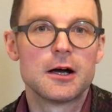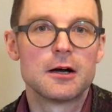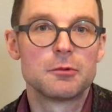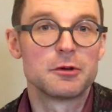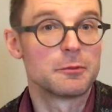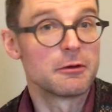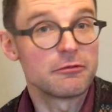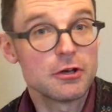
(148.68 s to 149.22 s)

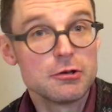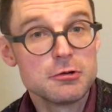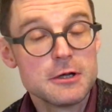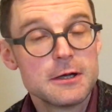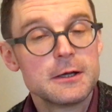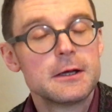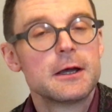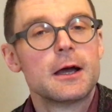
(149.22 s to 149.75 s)
with my phone
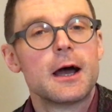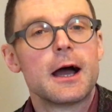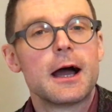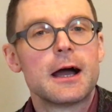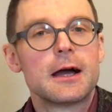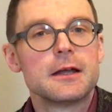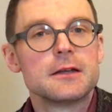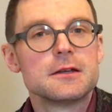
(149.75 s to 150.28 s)

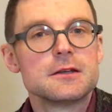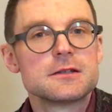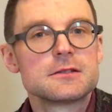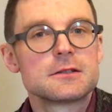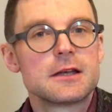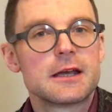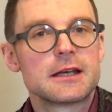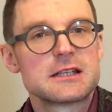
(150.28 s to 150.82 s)
and
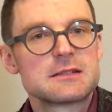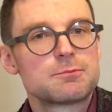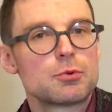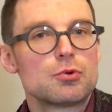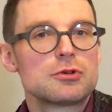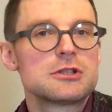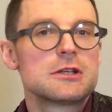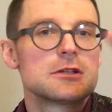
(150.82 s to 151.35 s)

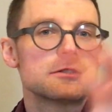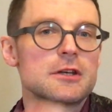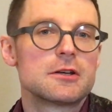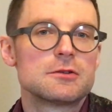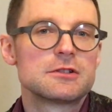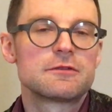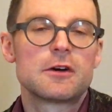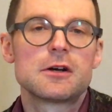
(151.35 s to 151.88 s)
exported
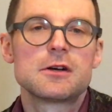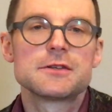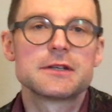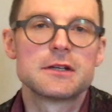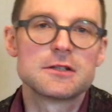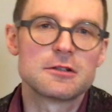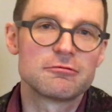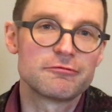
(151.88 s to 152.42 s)
those files
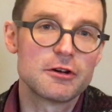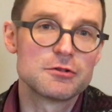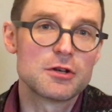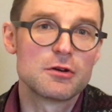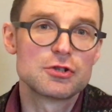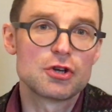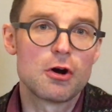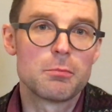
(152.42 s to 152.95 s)
into
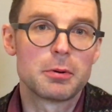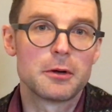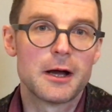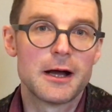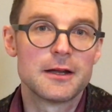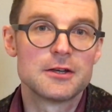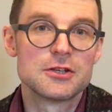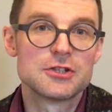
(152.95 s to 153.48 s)
Photoshop
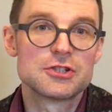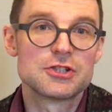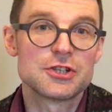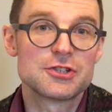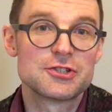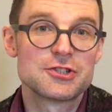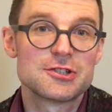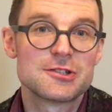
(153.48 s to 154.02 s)
and
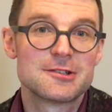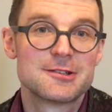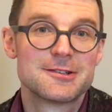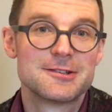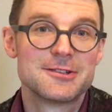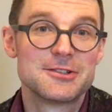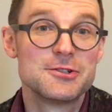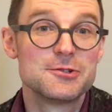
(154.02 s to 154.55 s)
just
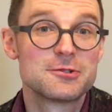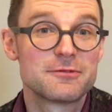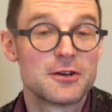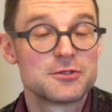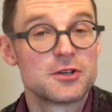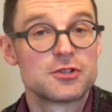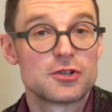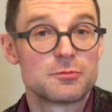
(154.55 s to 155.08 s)
used
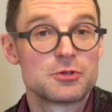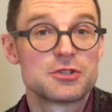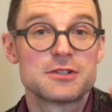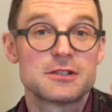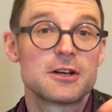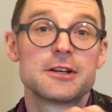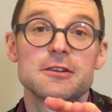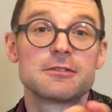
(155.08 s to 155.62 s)
Photoshop to
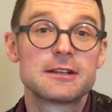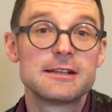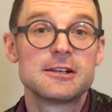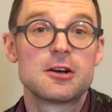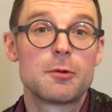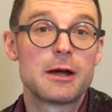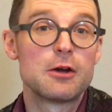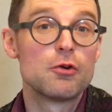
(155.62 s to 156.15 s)
just kind of clear
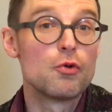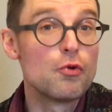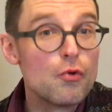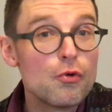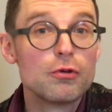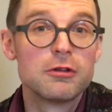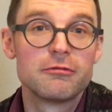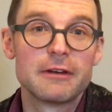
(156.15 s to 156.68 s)
away
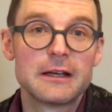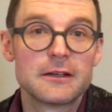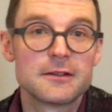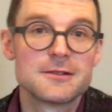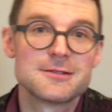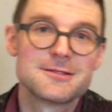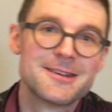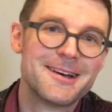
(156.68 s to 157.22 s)
all the
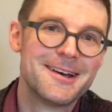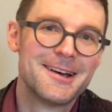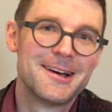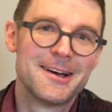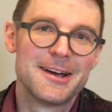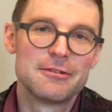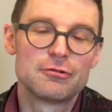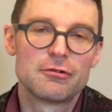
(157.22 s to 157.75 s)
fingers.
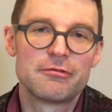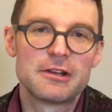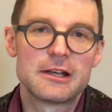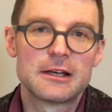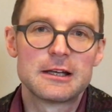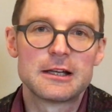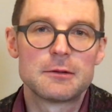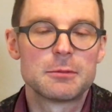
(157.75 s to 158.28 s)
If you're feeling
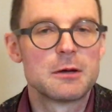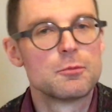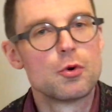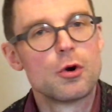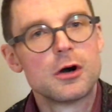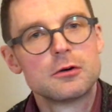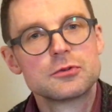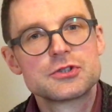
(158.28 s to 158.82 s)
a little bit more
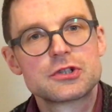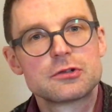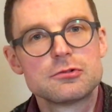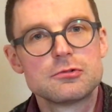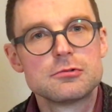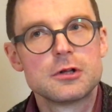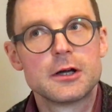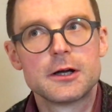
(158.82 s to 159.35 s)
old
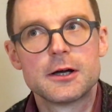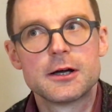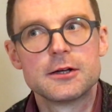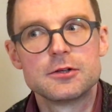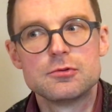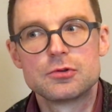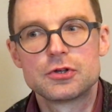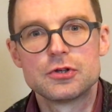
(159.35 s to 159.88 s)
school,
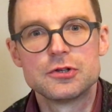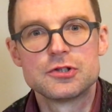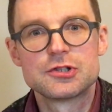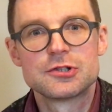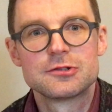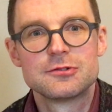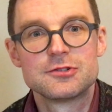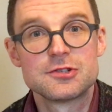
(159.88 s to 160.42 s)
you could
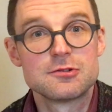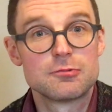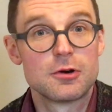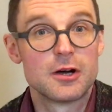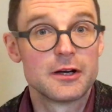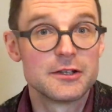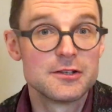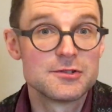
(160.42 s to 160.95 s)
do what
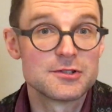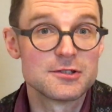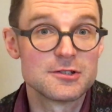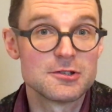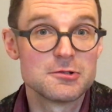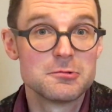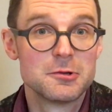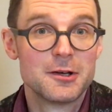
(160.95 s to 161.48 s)
I used to
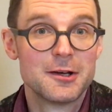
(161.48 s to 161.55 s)
do